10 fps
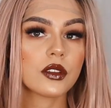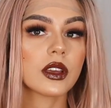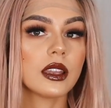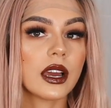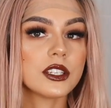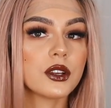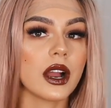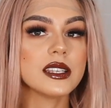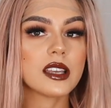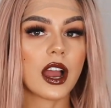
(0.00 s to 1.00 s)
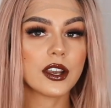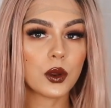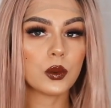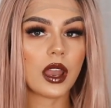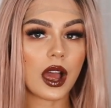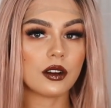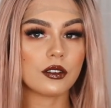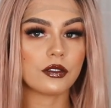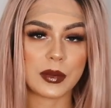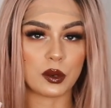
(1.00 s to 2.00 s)
not even gonna lie to you guys, I don't
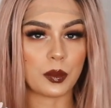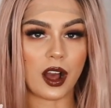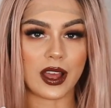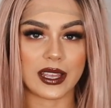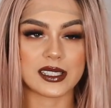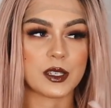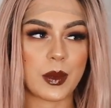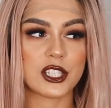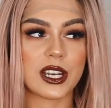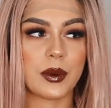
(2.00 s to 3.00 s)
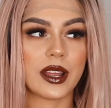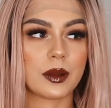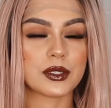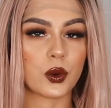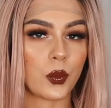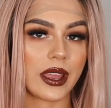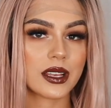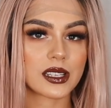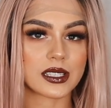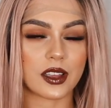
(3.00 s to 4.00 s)
love middle partings, especially when it comes to
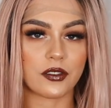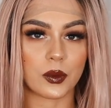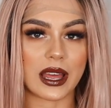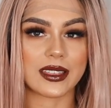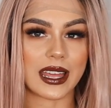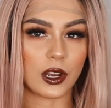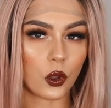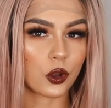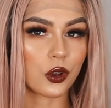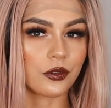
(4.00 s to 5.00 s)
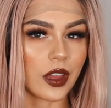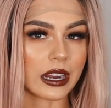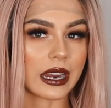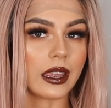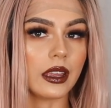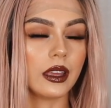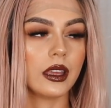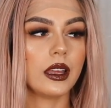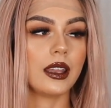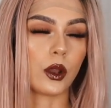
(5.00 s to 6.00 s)
wigs, because I feel like they look very
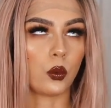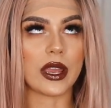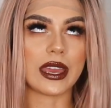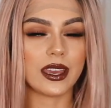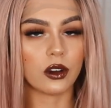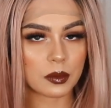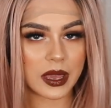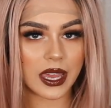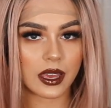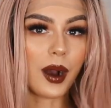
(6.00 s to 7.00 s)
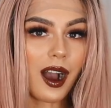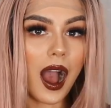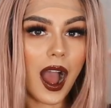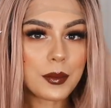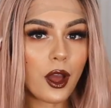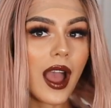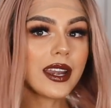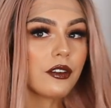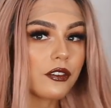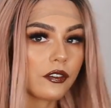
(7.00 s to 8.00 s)
like wiggy on me. But I'm kind of